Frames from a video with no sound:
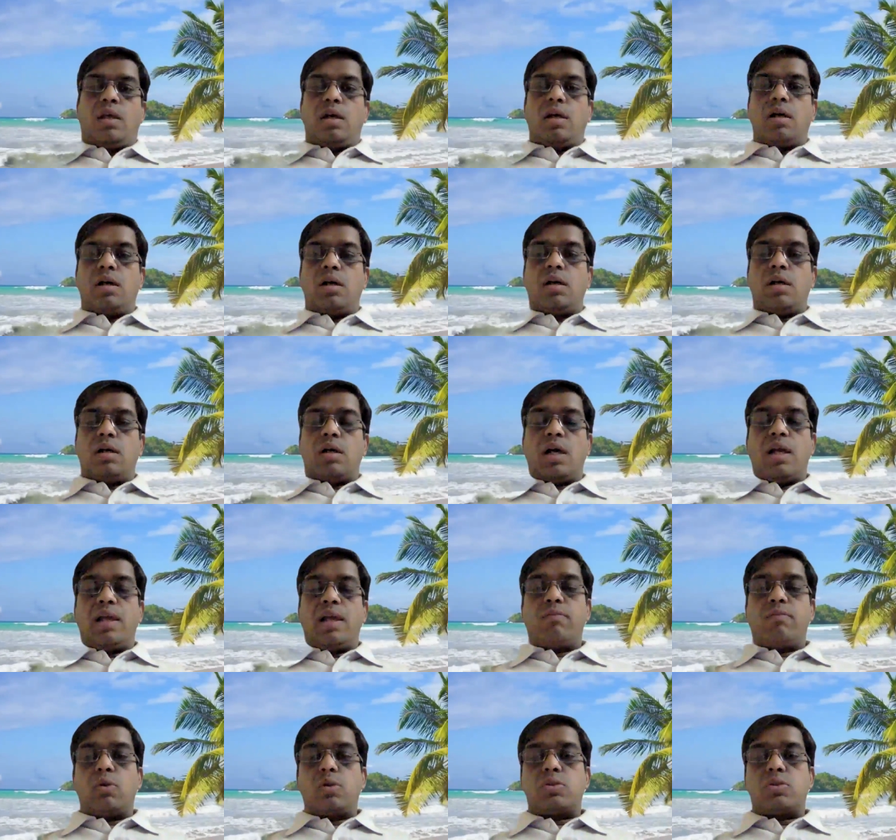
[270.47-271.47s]
I
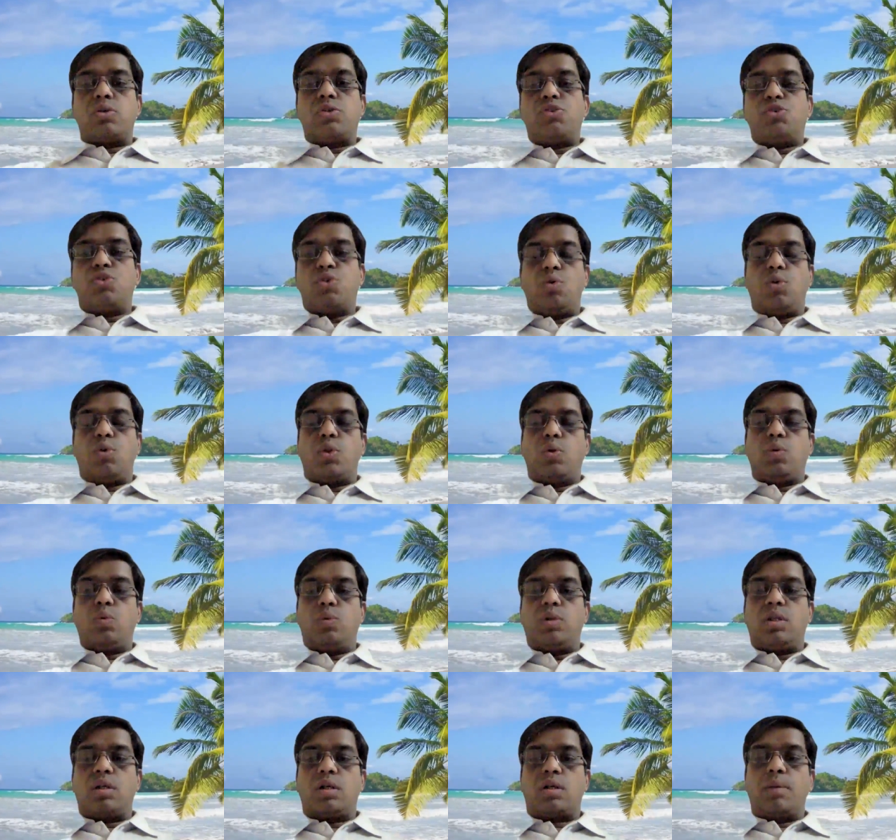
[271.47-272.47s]
have also shown you
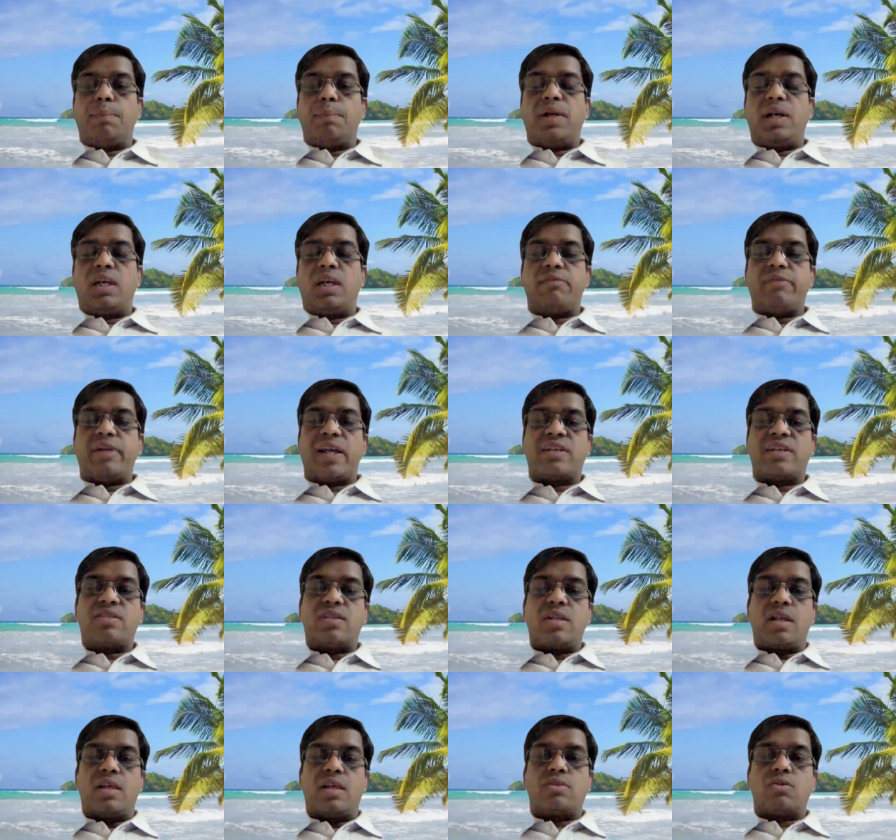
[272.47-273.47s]
the comparative
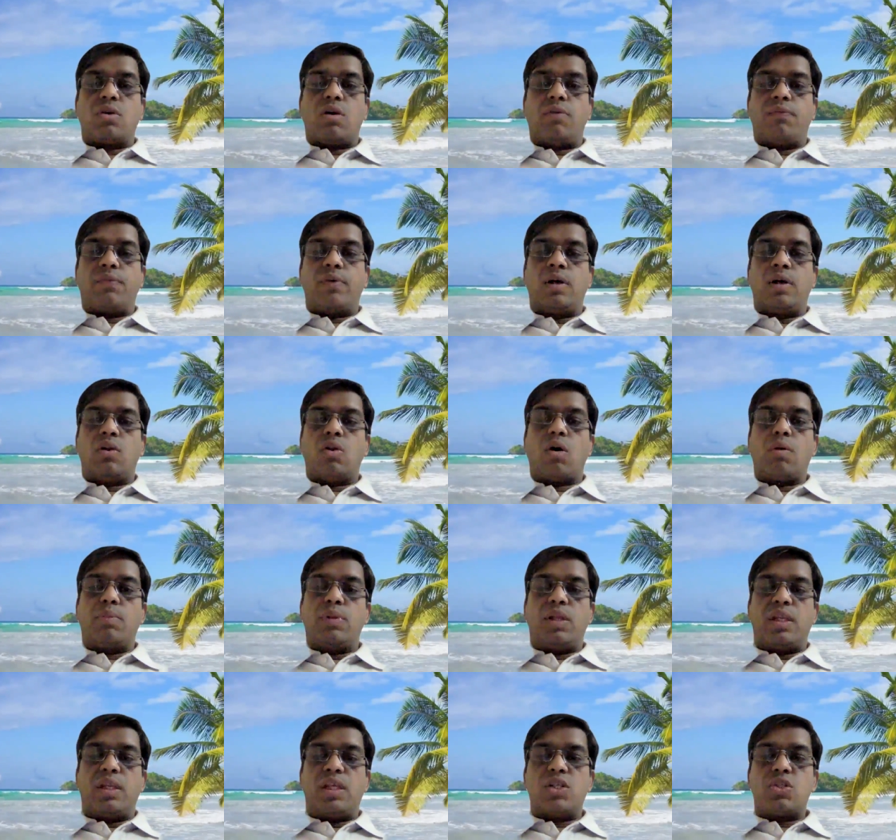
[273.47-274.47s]
X-rays of a
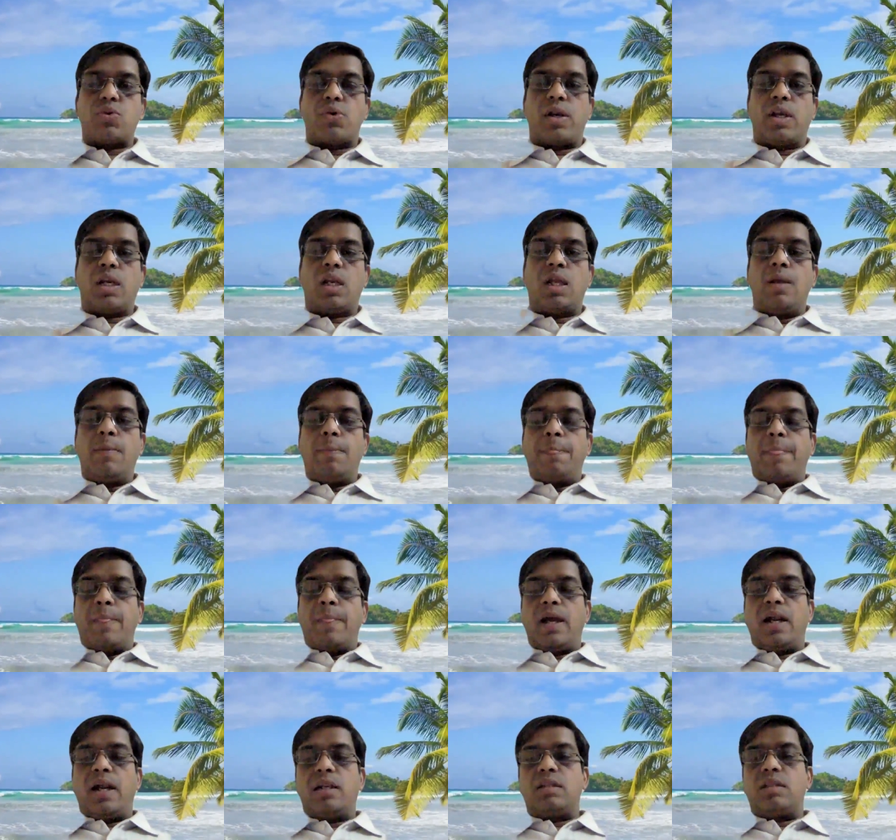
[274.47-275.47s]
normal knee joint
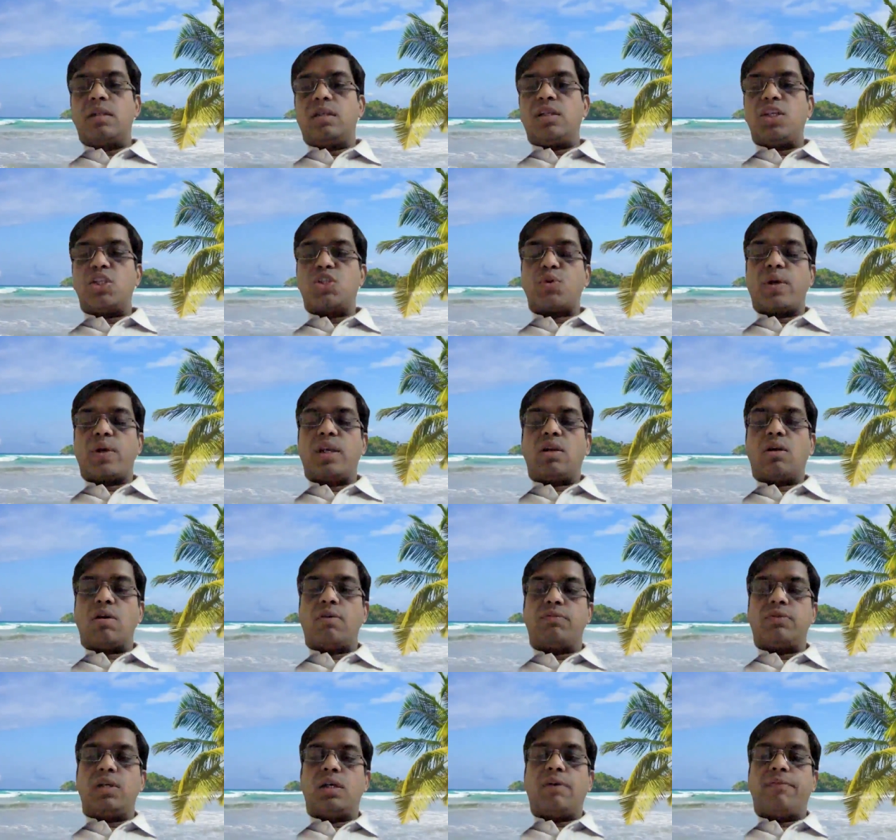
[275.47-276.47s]
and the knee joint
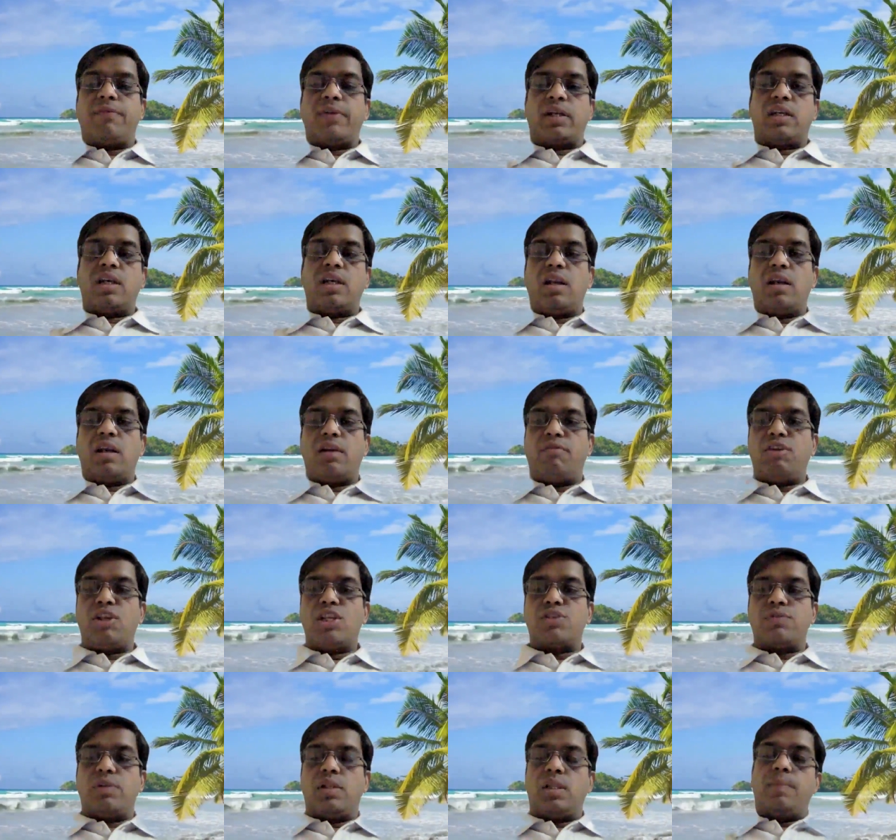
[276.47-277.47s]
of the affected
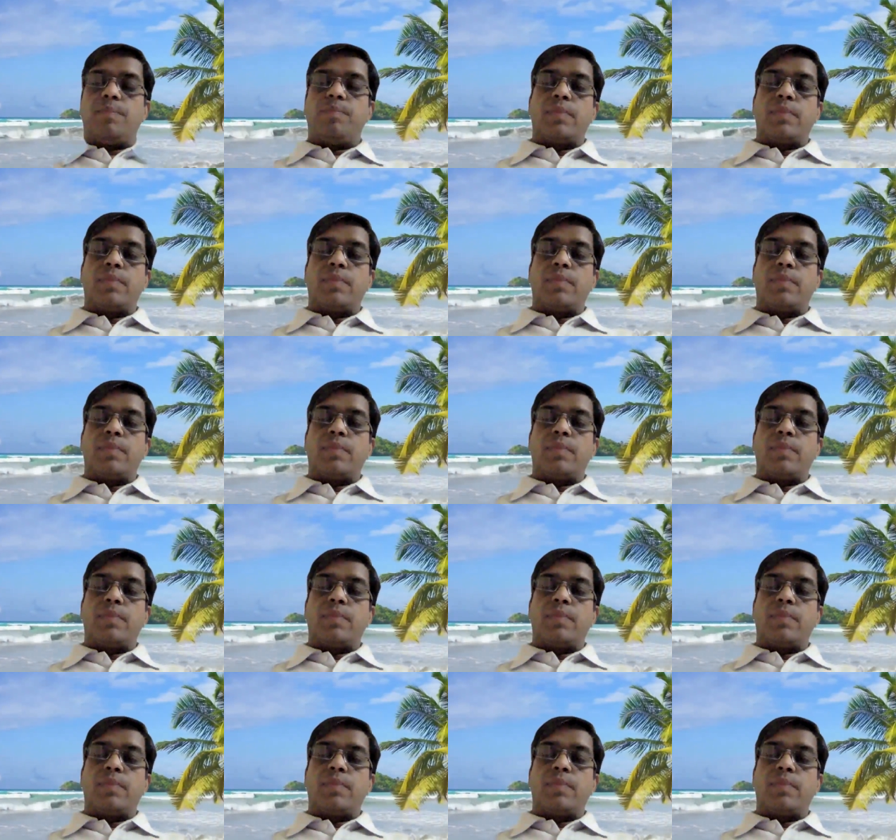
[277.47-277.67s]
individual.